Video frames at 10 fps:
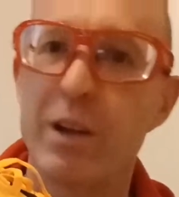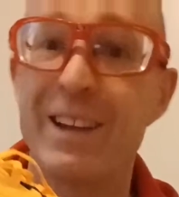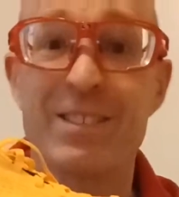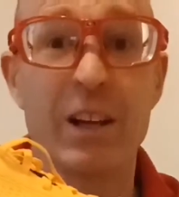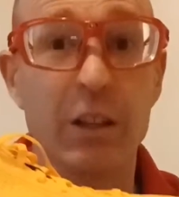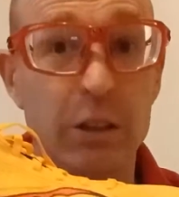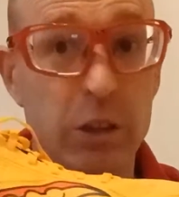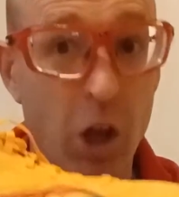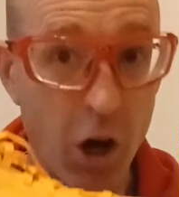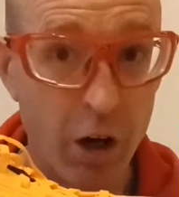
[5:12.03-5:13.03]
It's not a
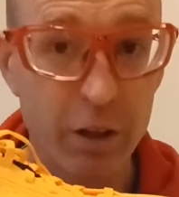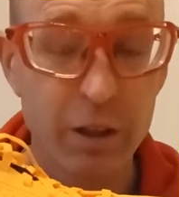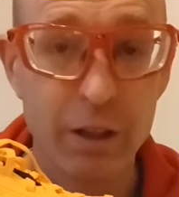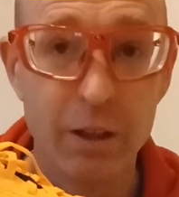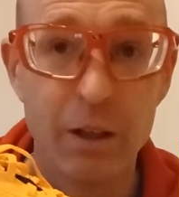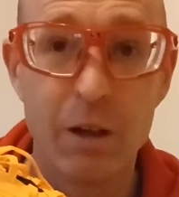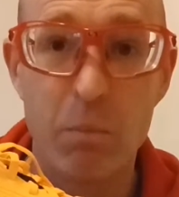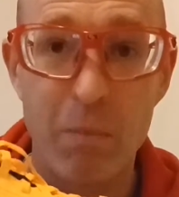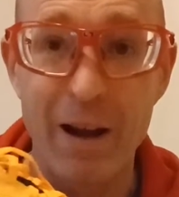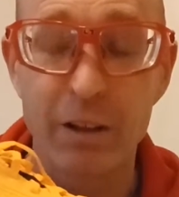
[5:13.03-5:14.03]
long
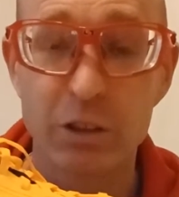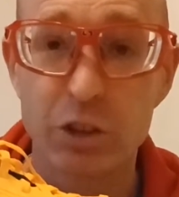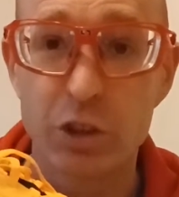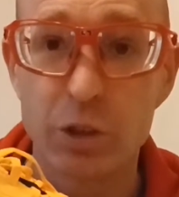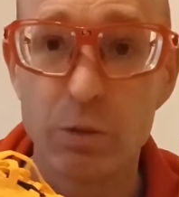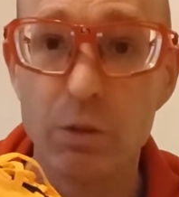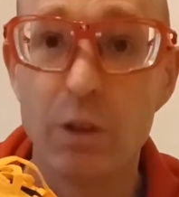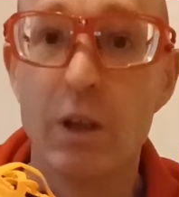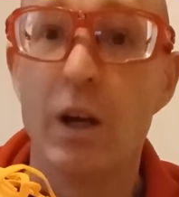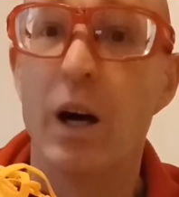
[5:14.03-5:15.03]
mileage shoe,
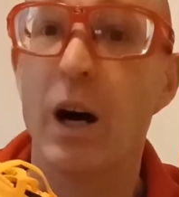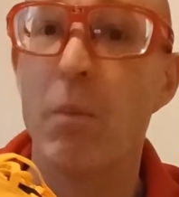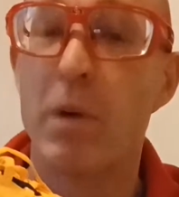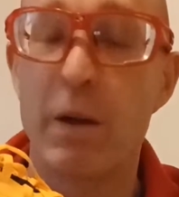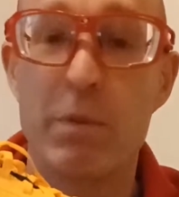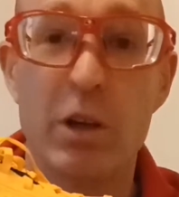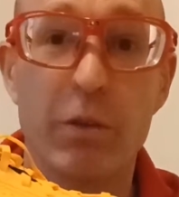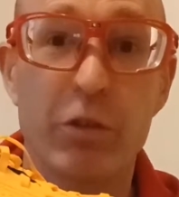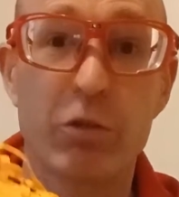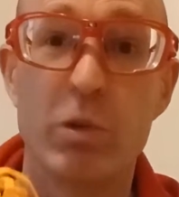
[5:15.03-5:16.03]
but I've been able
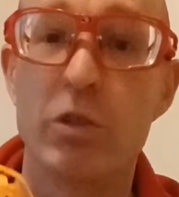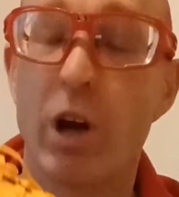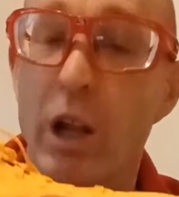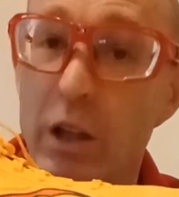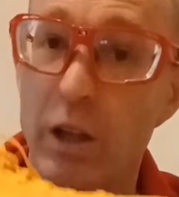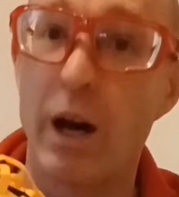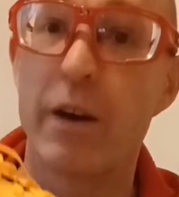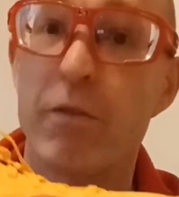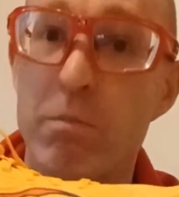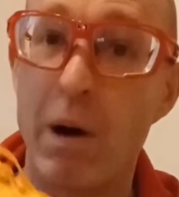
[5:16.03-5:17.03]
to squeeze a lot
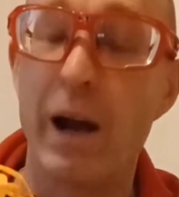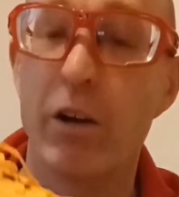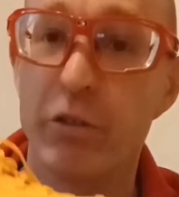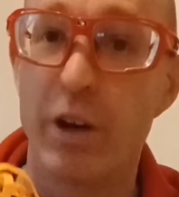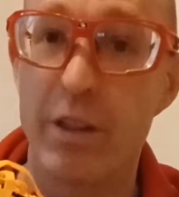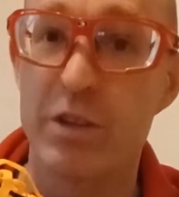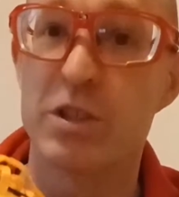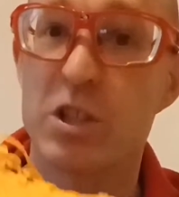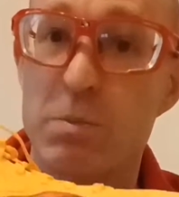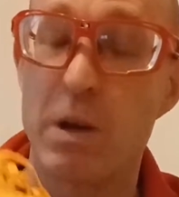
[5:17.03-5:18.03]
of miles out of this,
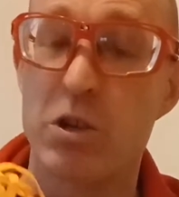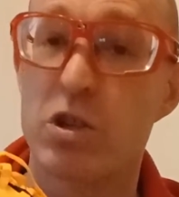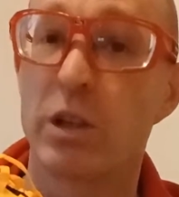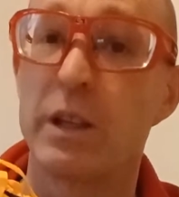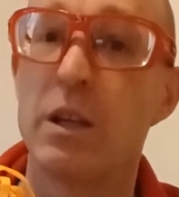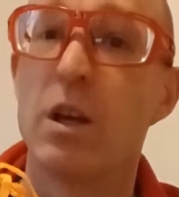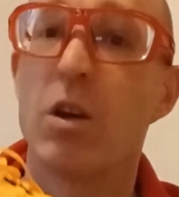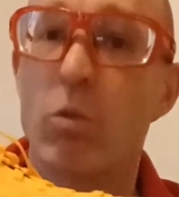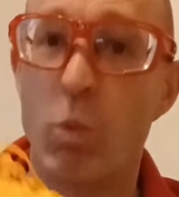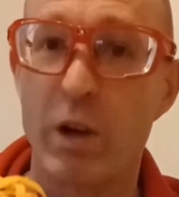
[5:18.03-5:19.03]
especially
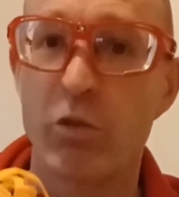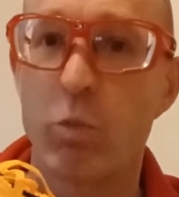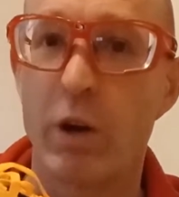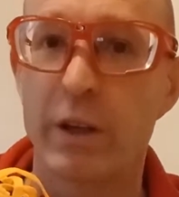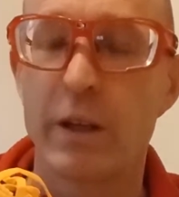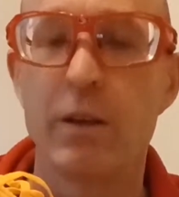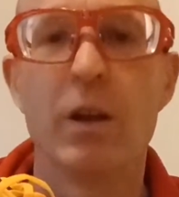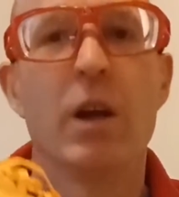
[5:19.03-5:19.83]
race walking.